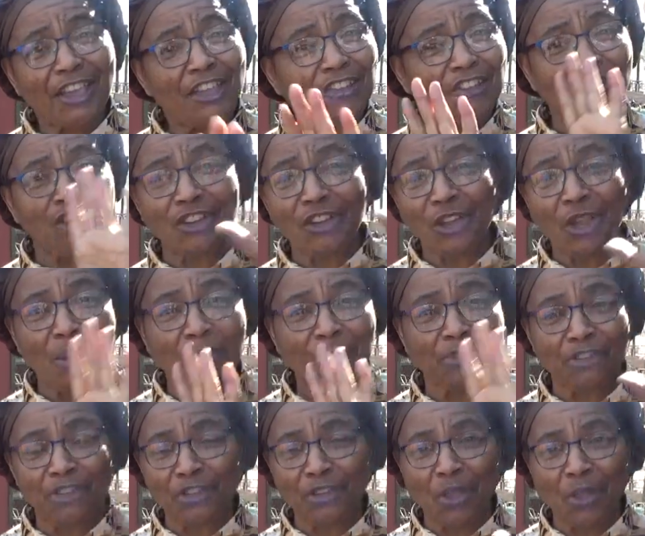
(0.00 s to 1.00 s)
Shalom,
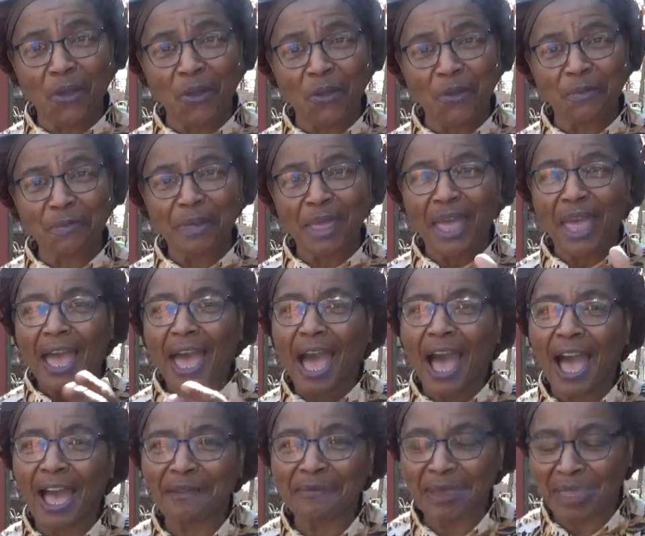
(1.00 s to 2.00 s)
shalom.
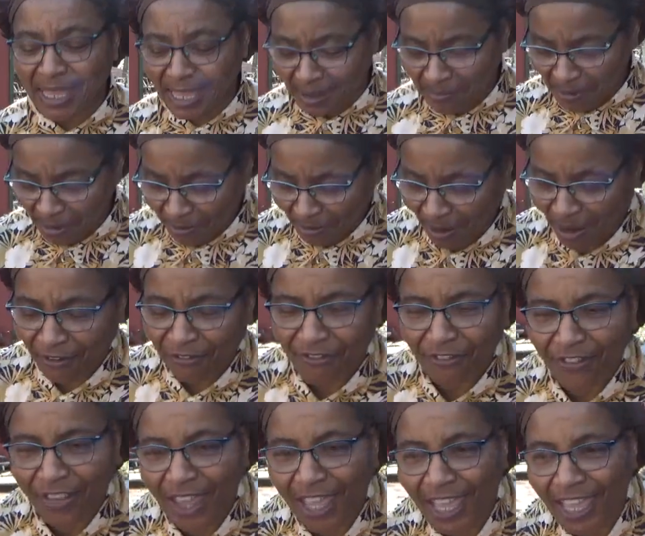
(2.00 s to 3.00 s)
I'm Ima
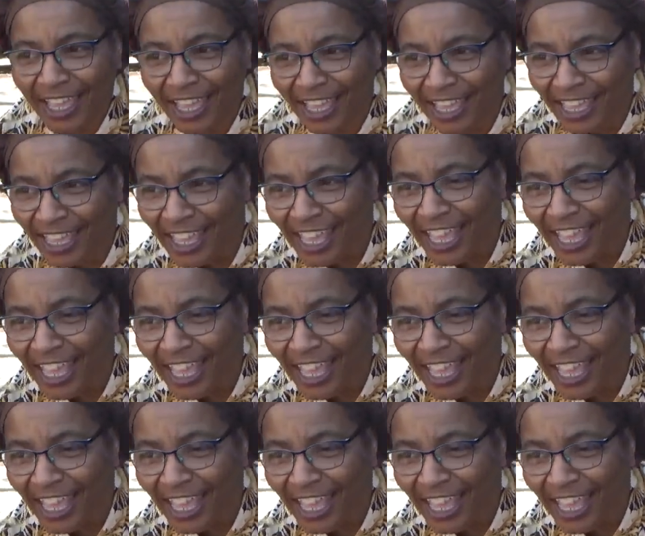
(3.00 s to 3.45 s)
Rafael,